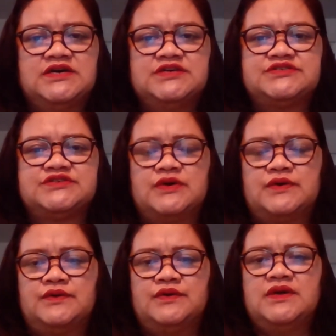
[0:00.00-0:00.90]

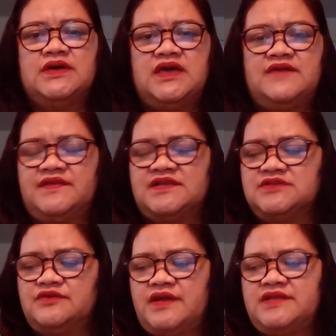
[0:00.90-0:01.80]
So if it is
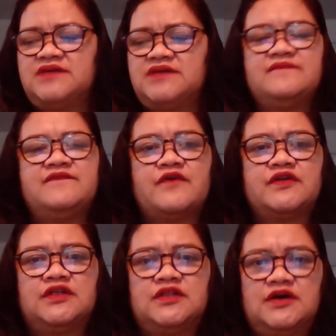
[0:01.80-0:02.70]
already time for
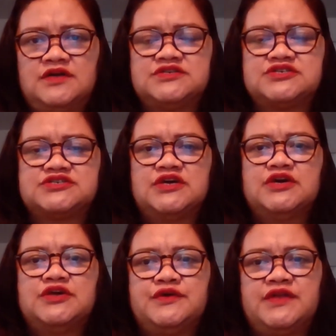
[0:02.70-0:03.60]
the lunch,
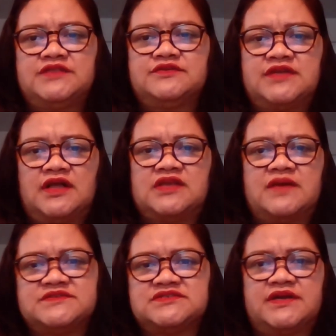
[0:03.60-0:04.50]
you need to tell
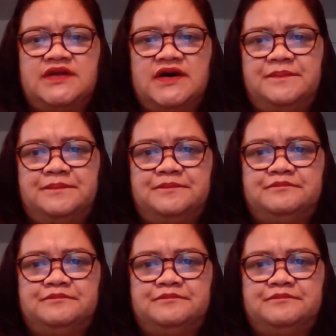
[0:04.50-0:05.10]
them stand up,